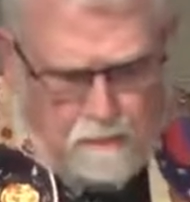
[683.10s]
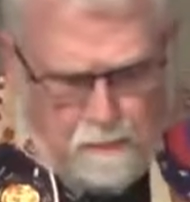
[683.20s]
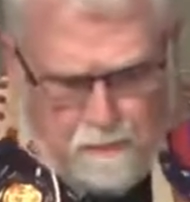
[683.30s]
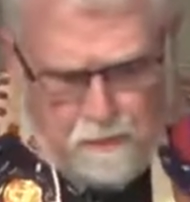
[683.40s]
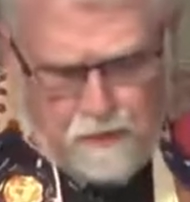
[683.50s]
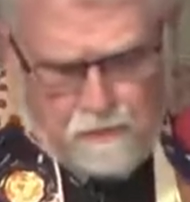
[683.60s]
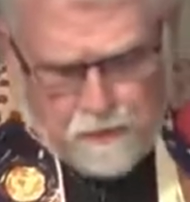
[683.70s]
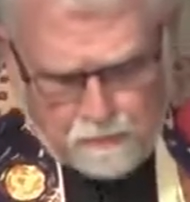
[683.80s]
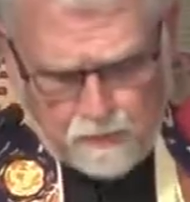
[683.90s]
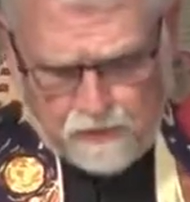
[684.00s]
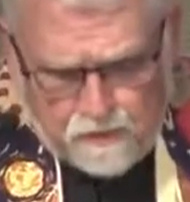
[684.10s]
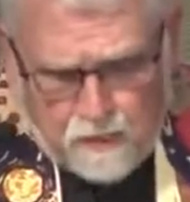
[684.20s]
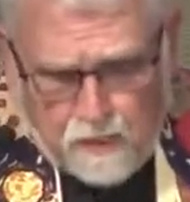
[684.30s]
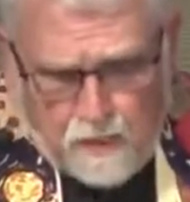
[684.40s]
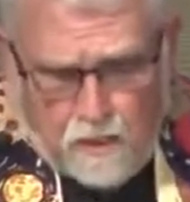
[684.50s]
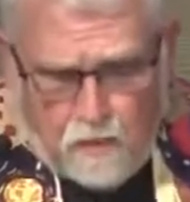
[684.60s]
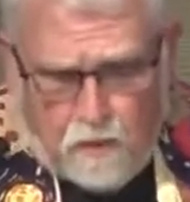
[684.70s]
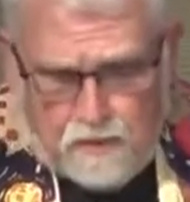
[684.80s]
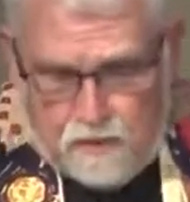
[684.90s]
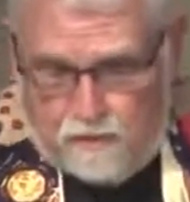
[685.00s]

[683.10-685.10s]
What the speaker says: in memory of her mother, which is